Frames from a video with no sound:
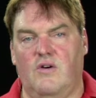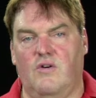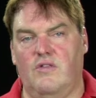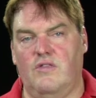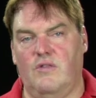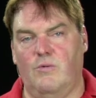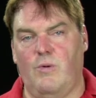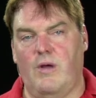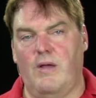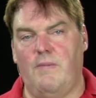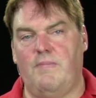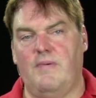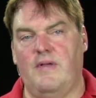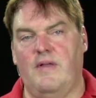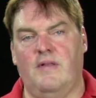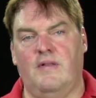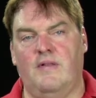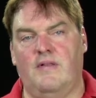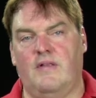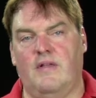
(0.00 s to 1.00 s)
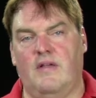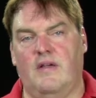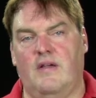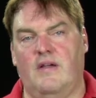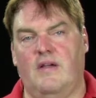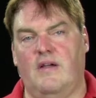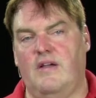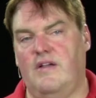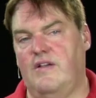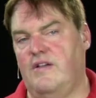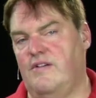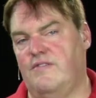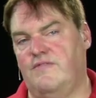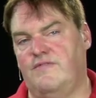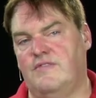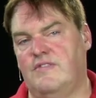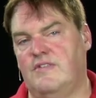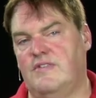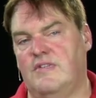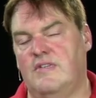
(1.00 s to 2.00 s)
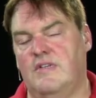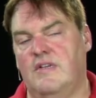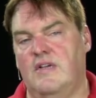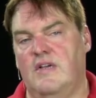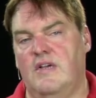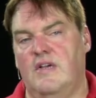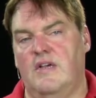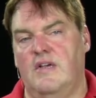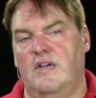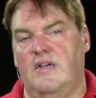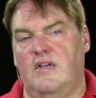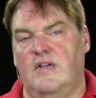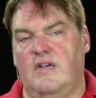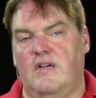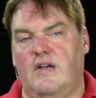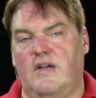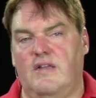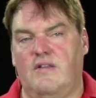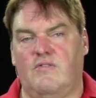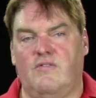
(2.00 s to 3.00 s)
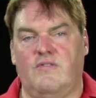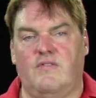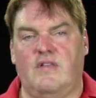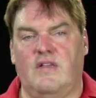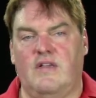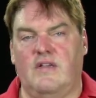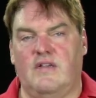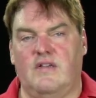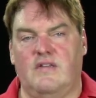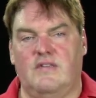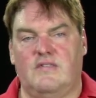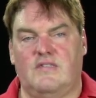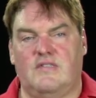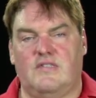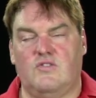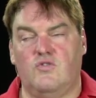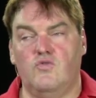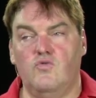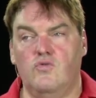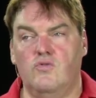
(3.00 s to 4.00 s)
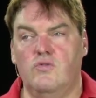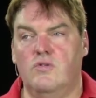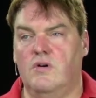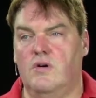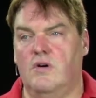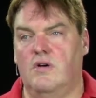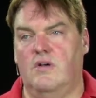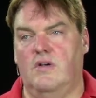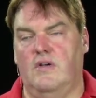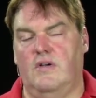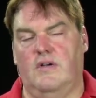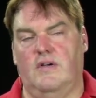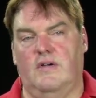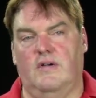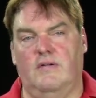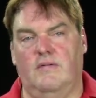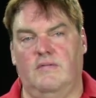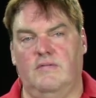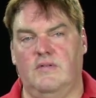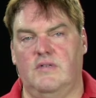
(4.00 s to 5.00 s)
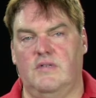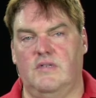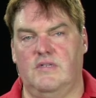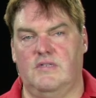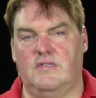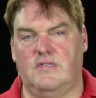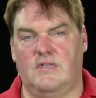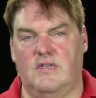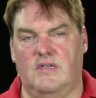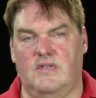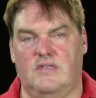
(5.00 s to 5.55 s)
the web, and I don't think it's too. It's